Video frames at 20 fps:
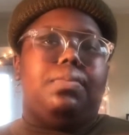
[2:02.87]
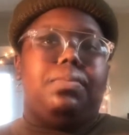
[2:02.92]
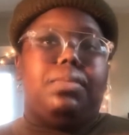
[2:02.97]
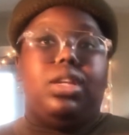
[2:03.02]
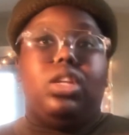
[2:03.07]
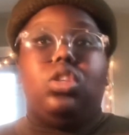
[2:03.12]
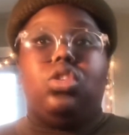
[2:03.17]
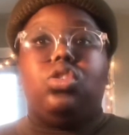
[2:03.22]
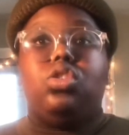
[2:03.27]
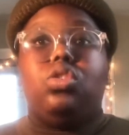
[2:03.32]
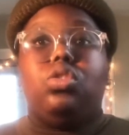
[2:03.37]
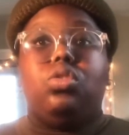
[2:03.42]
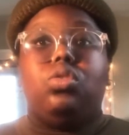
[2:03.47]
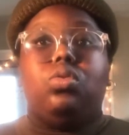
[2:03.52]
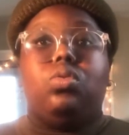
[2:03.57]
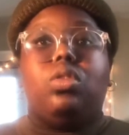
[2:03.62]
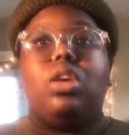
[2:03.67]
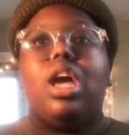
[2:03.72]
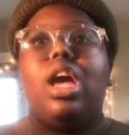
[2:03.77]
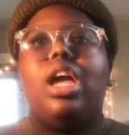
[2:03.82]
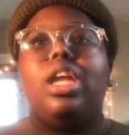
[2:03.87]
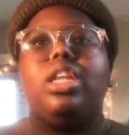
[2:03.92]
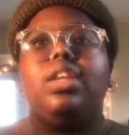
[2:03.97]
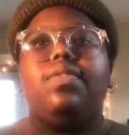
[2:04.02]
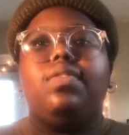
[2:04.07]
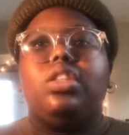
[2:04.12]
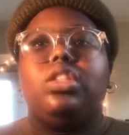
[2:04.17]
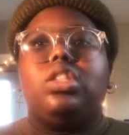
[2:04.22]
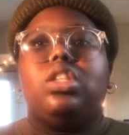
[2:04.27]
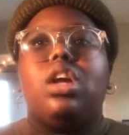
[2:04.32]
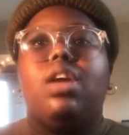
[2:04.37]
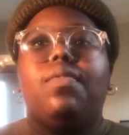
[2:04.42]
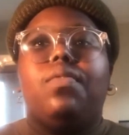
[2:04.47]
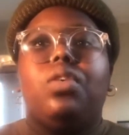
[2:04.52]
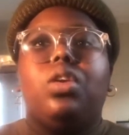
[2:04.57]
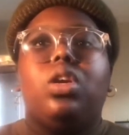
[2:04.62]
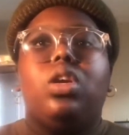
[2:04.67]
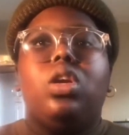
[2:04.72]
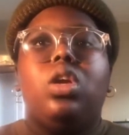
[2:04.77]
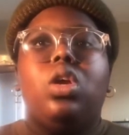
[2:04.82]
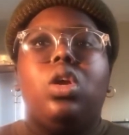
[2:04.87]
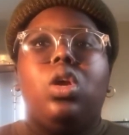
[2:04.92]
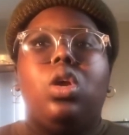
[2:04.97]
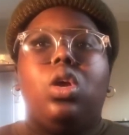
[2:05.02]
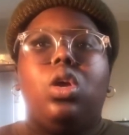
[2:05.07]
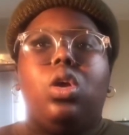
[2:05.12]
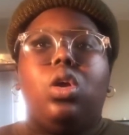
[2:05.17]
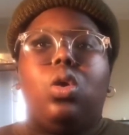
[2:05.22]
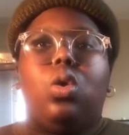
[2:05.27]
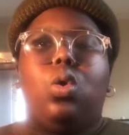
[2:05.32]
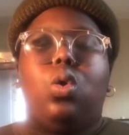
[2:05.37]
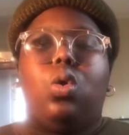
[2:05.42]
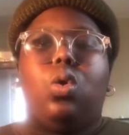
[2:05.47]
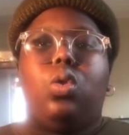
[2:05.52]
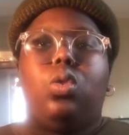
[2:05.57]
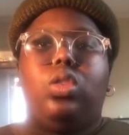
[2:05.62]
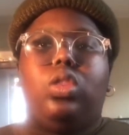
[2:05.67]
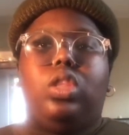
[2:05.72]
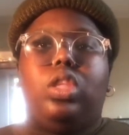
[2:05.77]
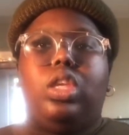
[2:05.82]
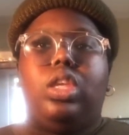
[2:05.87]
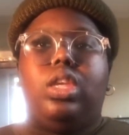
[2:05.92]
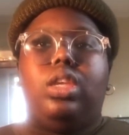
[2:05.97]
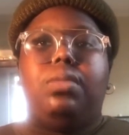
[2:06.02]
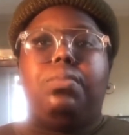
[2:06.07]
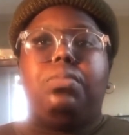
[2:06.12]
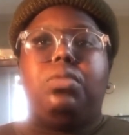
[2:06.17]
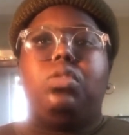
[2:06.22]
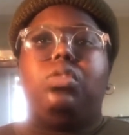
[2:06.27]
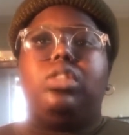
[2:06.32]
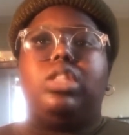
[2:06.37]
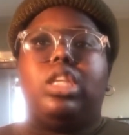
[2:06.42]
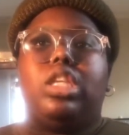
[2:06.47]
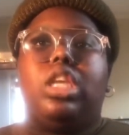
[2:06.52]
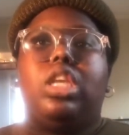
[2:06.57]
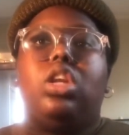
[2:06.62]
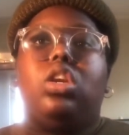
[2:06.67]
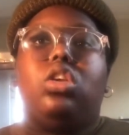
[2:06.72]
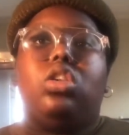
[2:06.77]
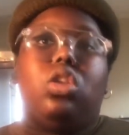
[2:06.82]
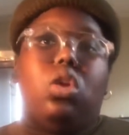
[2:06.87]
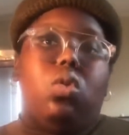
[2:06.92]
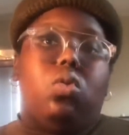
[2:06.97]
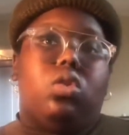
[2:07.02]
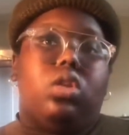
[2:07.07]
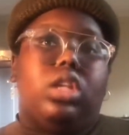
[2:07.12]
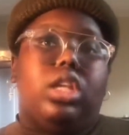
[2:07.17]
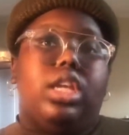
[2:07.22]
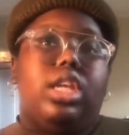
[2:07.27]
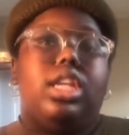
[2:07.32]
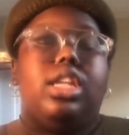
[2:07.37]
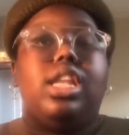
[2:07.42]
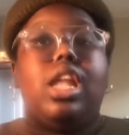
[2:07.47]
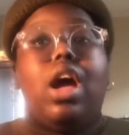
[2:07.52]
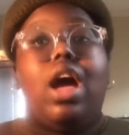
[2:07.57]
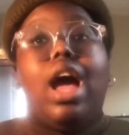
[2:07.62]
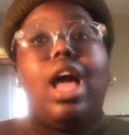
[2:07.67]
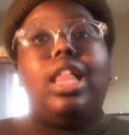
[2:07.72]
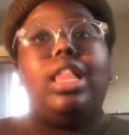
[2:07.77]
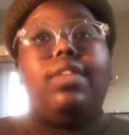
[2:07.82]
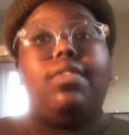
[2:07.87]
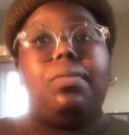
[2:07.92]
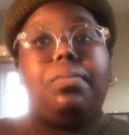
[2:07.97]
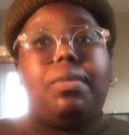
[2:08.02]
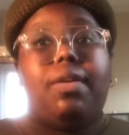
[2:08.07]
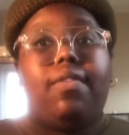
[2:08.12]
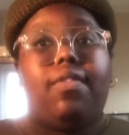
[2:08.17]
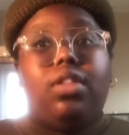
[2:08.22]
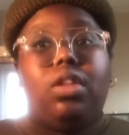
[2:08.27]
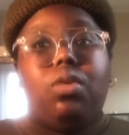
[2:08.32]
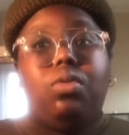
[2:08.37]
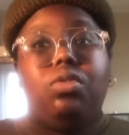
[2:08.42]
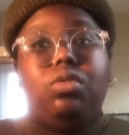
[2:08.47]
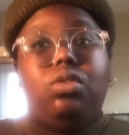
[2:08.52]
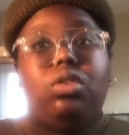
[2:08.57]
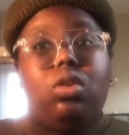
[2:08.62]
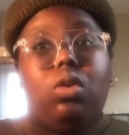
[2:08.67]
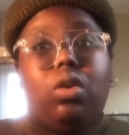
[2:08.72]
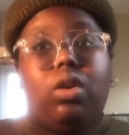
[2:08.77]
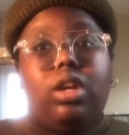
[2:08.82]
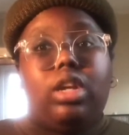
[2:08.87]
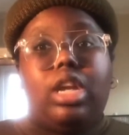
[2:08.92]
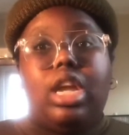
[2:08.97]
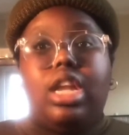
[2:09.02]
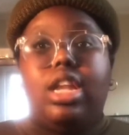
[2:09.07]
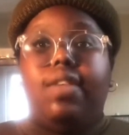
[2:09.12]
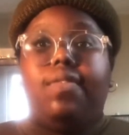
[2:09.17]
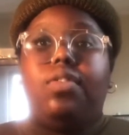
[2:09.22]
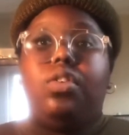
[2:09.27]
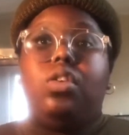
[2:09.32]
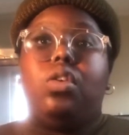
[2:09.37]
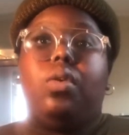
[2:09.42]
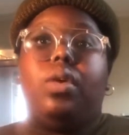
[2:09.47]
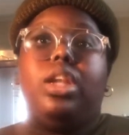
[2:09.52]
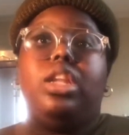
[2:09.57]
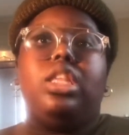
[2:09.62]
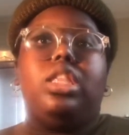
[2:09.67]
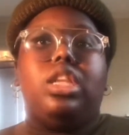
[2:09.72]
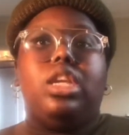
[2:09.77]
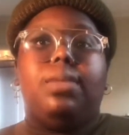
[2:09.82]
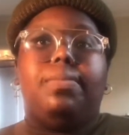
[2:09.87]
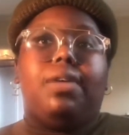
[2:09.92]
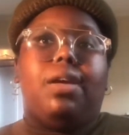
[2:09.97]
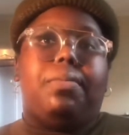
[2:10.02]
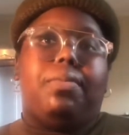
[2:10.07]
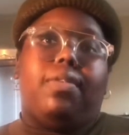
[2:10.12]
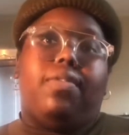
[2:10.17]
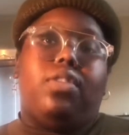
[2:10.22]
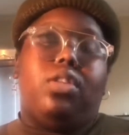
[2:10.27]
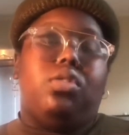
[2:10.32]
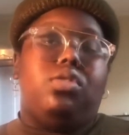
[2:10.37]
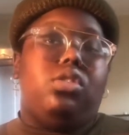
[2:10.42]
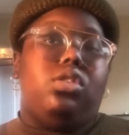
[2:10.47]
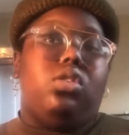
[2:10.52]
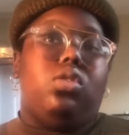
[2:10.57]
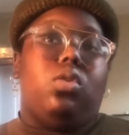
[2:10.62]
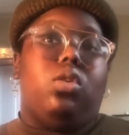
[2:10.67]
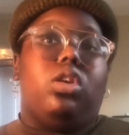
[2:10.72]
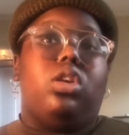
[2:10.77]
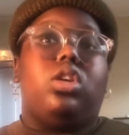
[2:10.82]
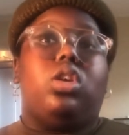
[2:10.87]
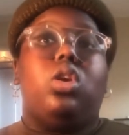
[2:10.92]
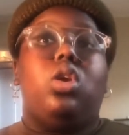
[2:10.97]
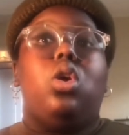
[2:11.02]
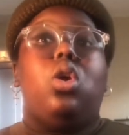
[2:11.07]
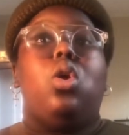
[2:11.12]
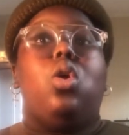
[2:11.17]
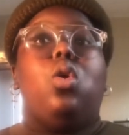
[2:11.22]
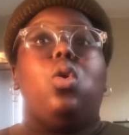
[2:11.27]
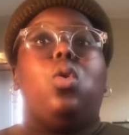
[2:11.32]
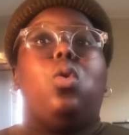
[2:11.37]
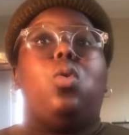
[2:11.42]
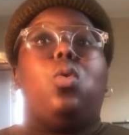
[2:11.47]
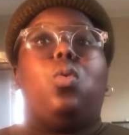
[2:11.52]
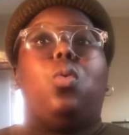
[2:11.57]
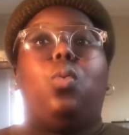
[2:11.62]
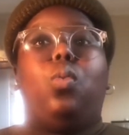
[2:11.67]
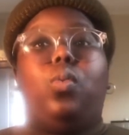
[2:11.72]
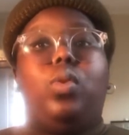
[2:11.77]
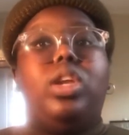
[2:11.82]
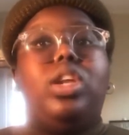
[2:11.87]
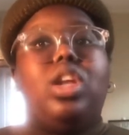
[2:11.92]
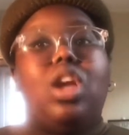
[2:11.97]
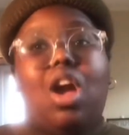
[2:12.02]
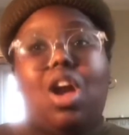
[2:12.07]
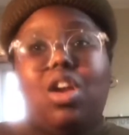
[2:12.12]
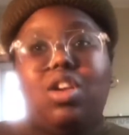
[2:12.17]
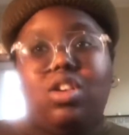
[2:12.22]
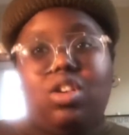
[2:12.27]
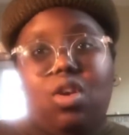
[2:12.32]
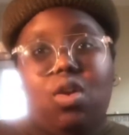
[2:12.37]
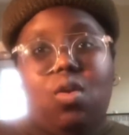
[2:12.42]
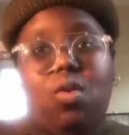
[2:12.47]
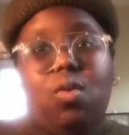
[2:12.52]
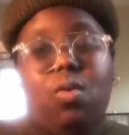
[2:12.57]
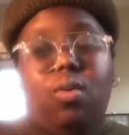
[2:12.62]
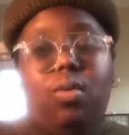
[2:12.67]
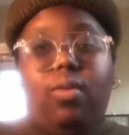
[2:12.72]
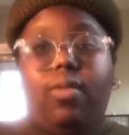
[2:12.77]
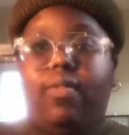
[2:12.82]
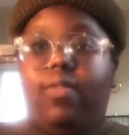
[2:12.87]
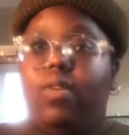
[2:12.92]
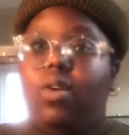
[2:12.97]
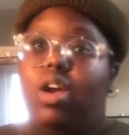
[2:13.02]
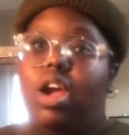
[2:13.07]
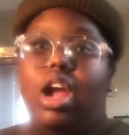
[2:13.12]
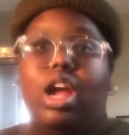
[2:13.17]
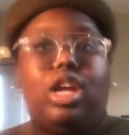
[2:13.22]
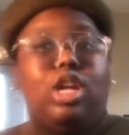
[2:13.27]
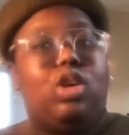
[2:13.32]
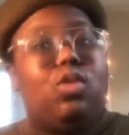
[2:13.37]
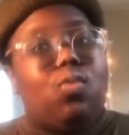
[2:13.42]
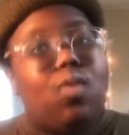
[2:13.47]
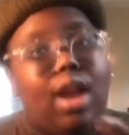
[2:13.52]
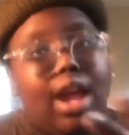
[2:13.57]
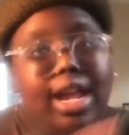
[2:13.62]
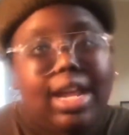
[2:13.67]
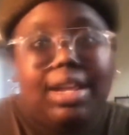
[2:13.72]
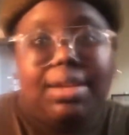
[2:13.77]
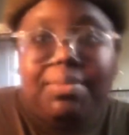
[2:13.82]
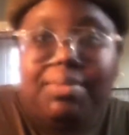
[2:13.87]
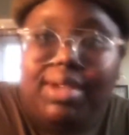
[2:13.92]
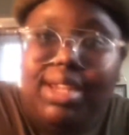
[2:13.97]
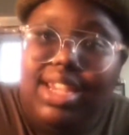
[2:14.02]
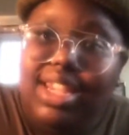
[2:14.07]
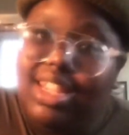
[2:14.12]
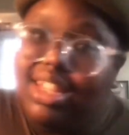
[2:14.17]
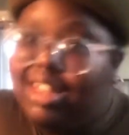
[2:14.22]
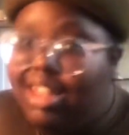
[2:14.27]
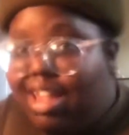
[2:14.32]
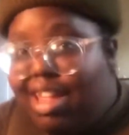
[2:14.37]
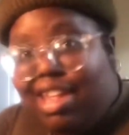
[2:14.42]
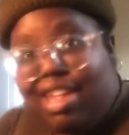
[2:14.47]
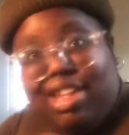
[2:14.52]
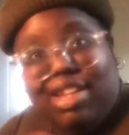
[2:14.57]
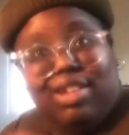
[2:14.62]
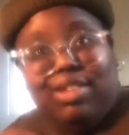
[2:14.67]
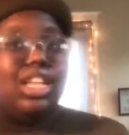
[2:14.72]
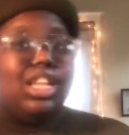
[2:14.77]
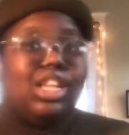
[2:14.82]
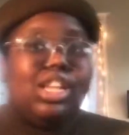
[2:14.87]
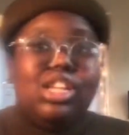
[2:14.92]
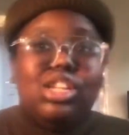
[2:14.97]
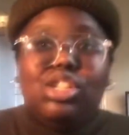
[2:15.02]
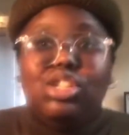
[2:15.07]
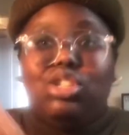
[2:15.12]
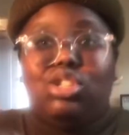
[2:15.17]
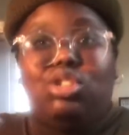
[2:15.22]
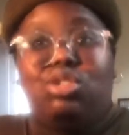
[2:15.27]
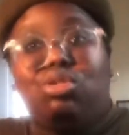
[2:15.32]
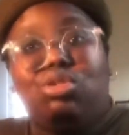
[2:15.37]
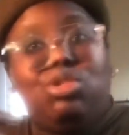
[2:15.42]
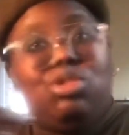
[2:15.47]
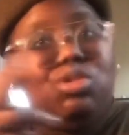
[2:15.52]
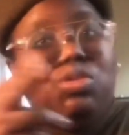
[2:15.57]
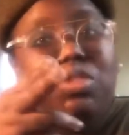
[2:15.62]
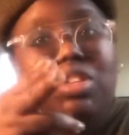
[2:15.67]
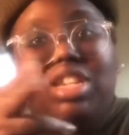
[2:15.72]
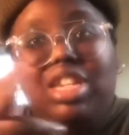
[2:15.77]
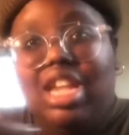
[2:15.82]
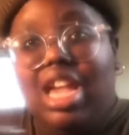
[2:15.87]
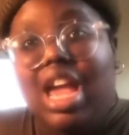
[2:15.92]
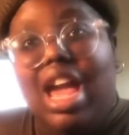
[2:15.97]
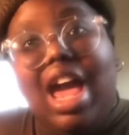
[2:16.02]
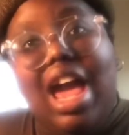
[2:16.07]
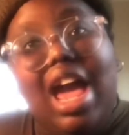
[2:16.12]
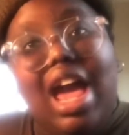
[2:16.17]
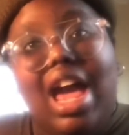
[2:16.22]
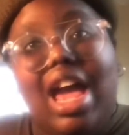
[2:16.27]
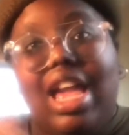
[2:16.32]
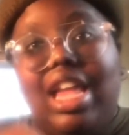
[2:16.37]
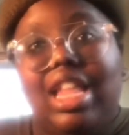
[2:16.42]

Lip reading: me to kind of discover the music here locally. Now, I live in Buffalo, New York, and if you know anything about Buffalo, New York, we are known for our grimy, like, shoot you in your eye,